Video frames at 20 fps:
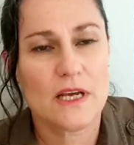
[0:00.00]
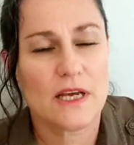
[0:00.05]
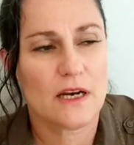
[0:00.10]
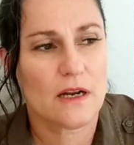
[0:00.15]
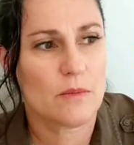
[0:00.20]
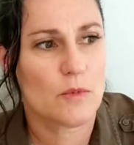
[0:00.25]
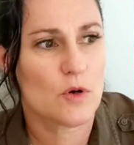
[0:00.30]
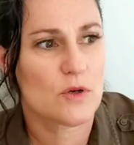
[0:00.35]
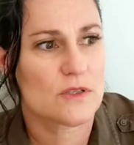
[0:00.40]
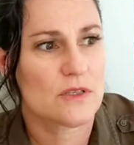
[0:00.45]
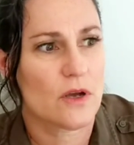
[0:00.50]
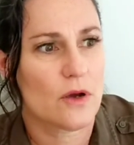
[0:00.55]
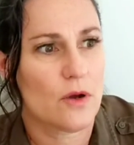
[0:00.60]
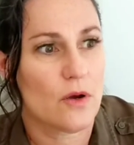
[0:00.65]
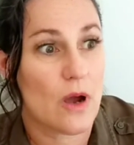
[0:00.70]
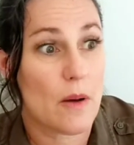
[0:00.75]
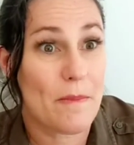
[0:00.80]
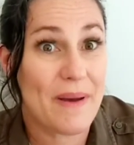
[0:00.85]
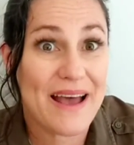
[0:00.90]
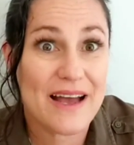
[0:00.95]
And I'm also
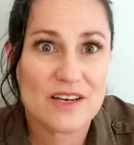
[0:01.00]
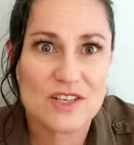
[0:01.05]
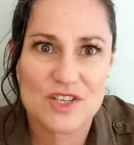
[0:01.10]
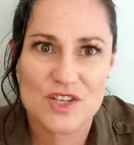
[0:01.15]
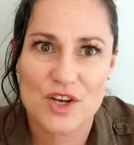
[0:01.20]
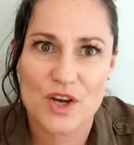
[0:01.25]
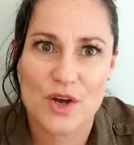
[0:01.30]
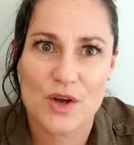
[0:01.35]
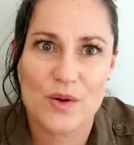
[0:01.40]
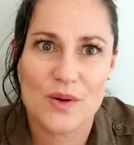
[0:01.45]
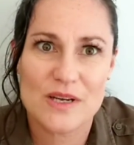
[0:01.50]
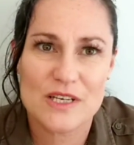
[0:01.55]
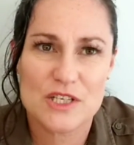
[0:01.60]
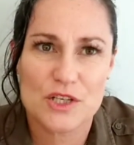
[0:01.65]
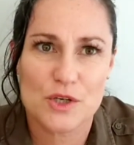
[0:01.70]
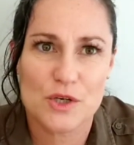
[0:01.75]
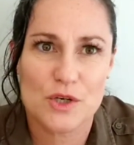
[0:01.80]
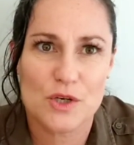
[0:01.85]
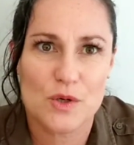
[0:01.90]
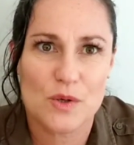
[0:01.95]
about to go
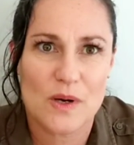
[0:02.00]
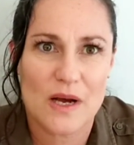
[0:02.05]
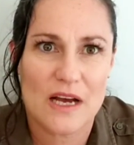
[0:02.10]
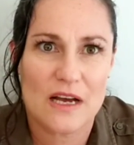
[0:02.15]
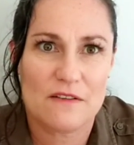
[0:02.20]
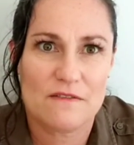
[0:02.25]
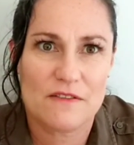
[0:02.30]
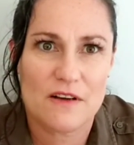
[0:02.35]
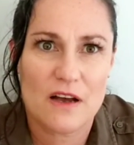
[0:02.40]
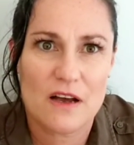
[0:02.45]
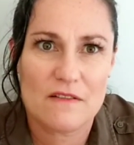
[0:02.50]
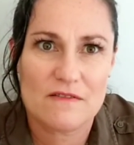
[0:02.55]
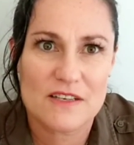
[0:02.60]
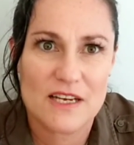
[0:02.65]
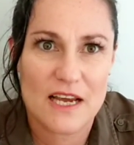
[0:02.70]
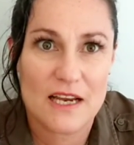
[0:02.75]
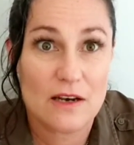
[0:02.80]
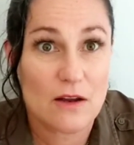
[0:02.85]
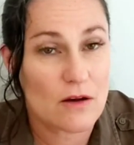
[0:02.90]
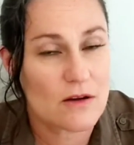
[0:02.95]
into a
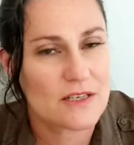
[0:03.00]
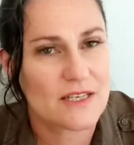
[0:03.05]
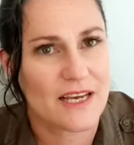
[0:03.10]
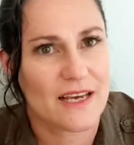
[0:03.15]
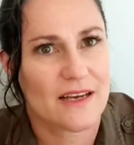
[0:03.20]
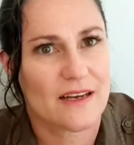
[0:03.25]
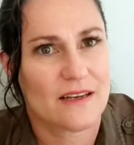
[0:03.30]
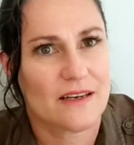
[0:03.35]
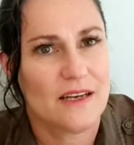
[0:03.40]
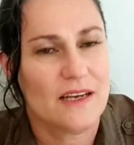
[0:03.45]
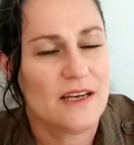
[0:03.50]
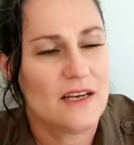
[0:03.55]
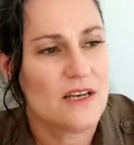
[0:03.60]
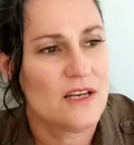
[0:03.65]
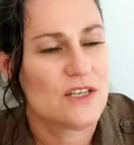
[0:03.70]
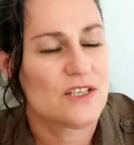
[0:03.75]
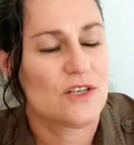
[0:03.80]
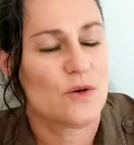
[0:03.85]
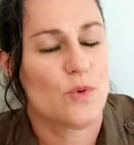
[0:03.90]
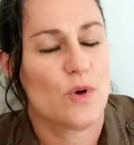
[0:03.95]
5-day lockdown
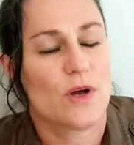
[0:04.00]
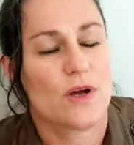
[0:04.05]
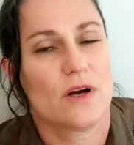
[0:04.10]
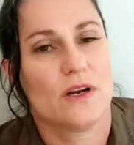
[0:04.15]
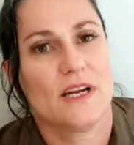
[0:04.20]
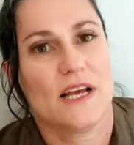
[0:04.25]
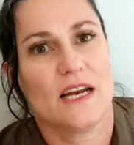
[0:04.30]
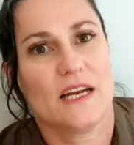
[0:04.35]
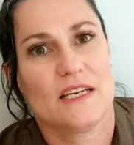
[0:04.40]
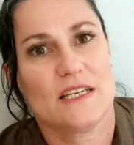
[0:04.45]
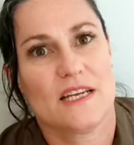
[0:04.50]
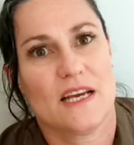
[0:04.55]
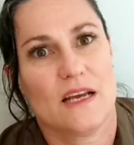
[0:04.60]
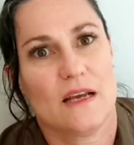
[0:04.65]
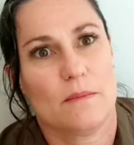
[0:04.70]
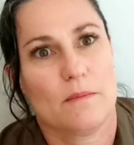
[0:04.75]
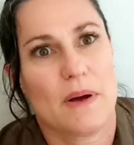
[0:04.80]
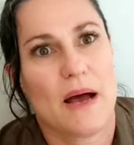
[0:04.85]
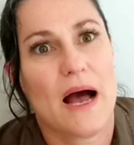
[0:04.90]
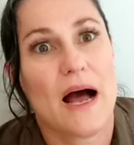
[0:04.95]
to work on
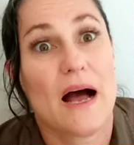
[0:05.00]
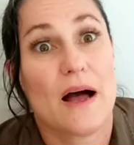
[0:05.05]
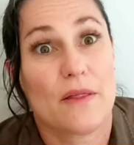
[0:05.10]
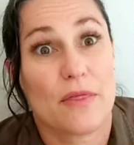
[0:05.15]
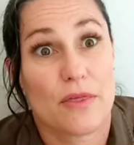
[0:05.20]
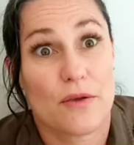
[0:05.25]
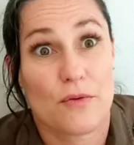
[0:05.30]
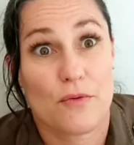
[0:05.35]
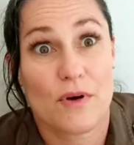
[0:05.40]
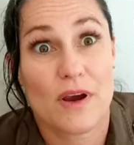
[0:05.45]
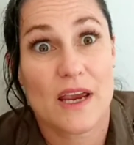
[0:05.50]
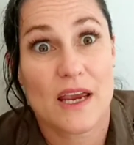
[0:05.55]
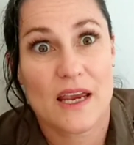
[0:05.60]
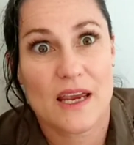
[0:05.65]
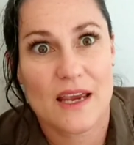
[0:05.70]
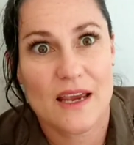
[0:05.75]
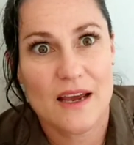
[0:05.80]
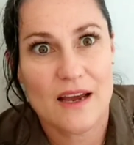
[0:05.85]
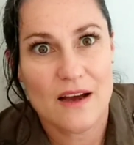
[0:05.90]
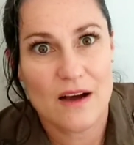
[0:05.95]
editing part
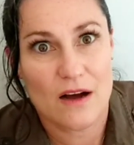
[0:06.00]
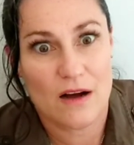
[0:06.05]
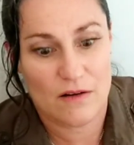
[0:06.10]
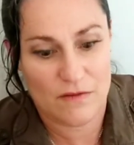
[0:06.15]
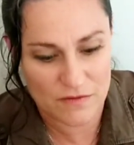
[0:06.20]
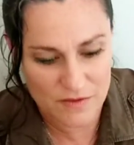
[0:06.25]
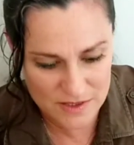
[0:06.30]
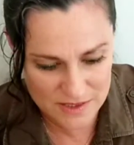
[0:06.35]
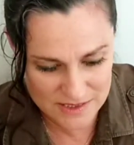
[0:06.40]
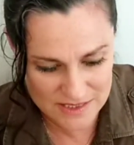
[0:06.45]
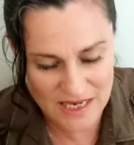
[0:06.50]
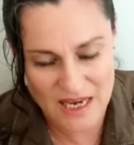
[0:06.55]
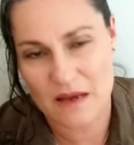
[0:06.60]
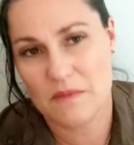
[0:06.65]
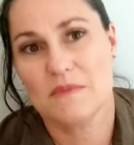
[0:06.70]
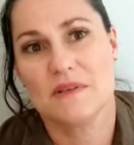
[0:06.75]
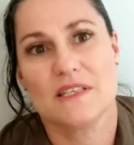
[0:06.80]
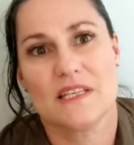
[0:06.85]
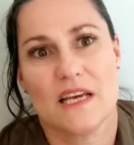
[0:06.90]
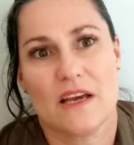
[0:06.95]
3 of the
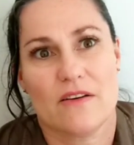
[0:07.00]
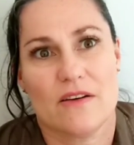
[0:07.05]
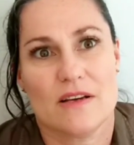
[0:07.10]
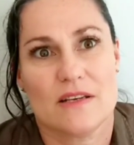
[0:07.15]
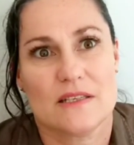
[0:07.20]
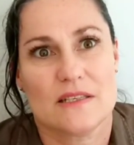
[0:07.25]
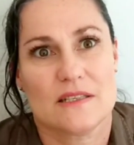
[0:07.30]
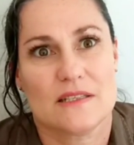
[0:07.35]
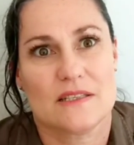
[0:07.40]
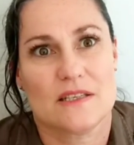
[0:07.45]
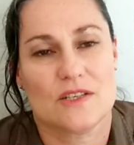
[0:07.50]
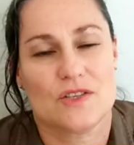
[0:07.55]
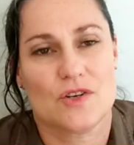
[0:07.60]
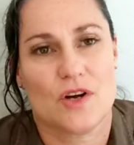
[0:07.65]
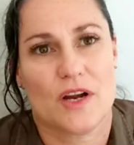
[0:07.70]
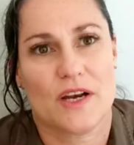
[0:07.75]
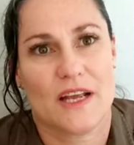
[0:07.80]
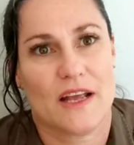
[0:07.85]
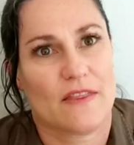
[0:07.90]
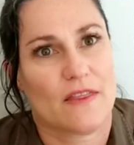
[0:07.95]
same series to
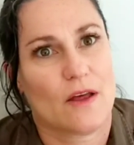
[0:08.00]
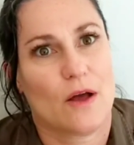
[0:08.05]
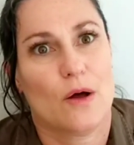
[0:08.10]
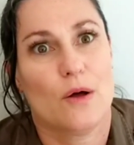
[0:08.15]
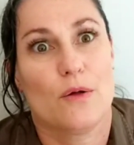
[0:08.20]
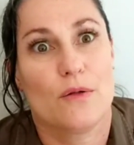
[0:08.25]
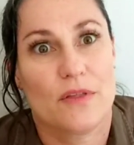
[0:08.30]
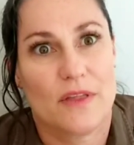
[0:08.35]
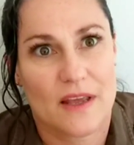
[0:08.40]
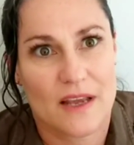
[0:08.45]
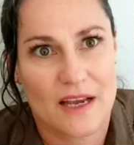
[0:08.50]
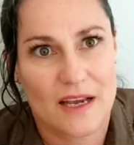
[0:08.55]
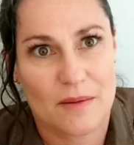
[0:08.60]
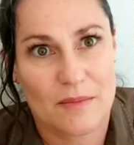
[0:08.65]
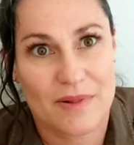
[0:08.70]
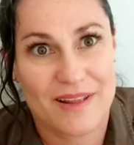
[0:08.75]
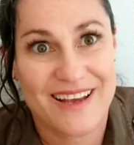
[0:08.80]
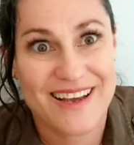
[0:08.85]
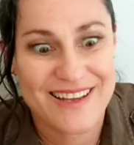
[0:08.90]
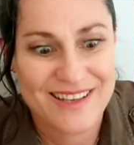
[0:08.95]
try to get the whole thing
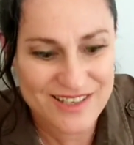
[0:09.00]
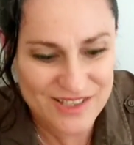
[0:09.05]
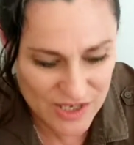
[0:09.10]
complete.